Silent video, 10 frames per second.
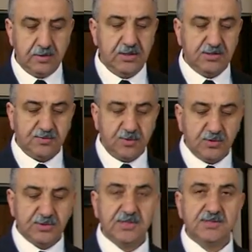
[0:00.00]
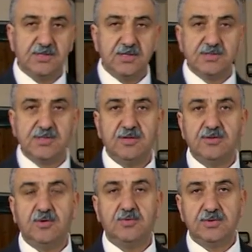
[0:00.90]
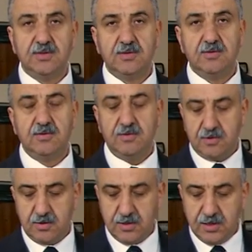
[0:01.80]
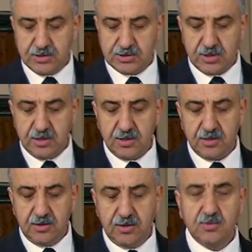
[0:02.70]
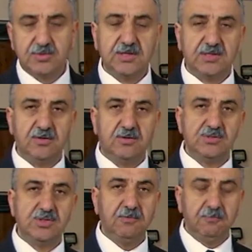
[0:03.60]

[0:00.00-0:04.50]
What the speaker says: This process is unknown, literally new technology.